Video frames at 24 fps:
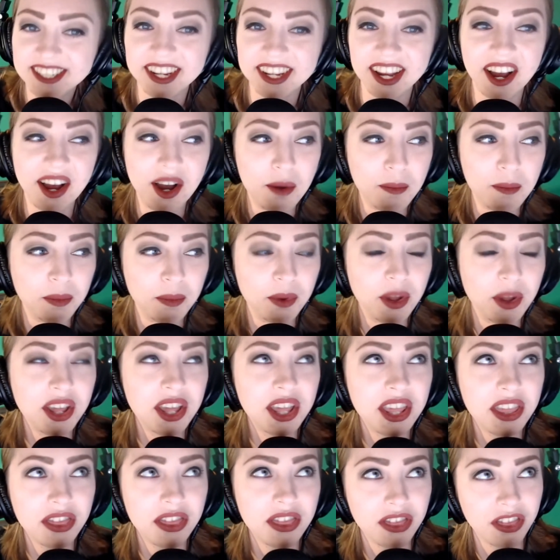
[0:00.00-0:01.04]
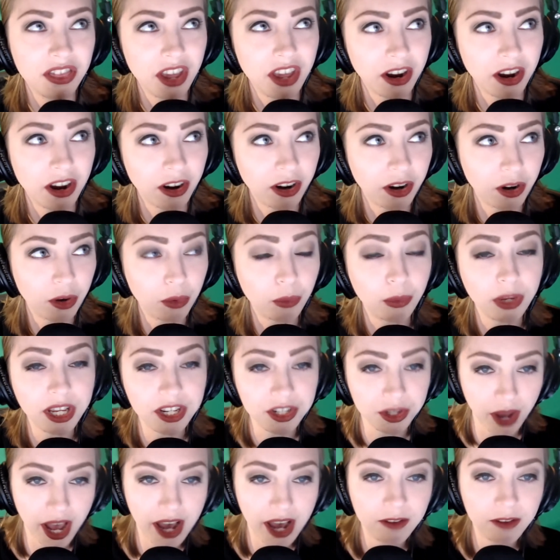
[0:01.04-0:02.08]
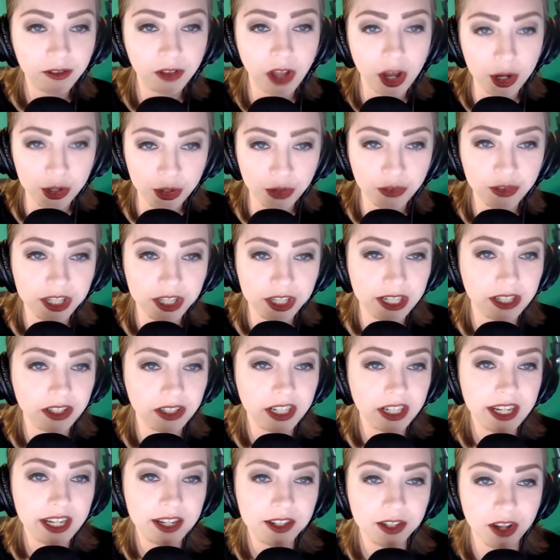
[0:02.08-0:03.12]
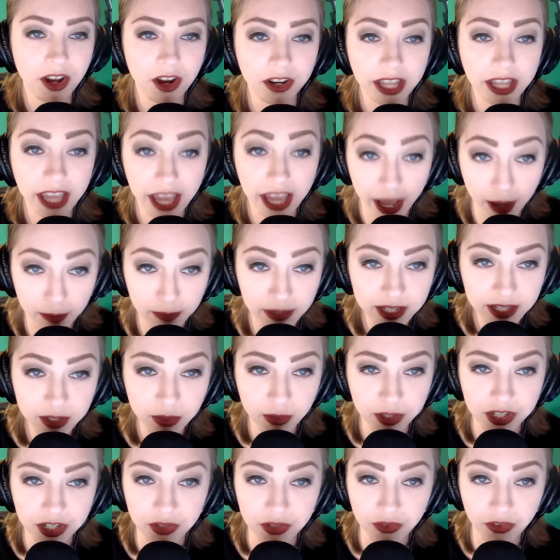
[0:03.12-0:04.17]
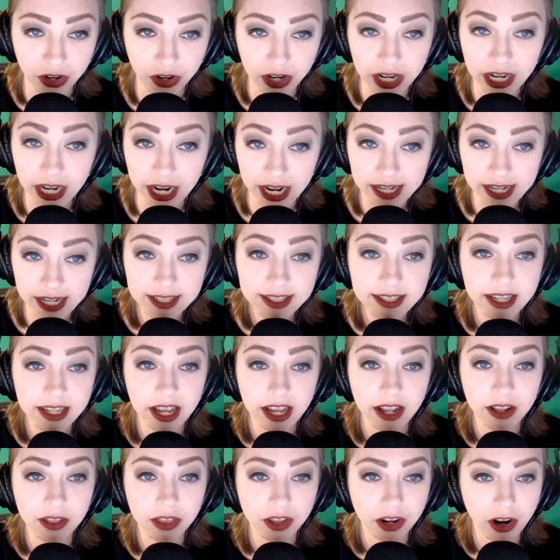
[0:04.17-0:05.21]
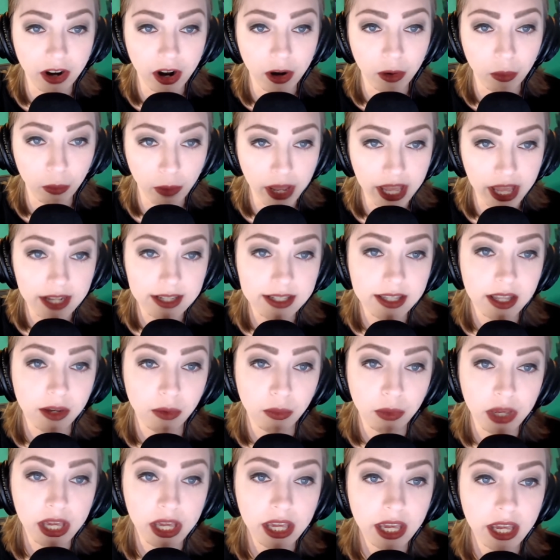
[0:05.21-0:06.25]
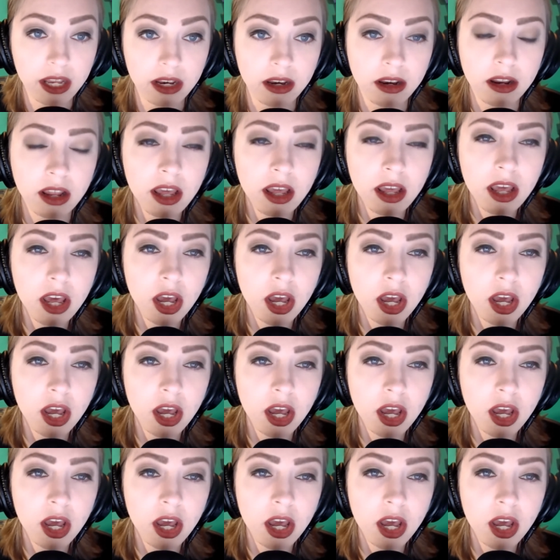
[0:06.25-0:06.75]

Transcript: We do have laundry facilities on campus, which is very nice, and there are ways that we can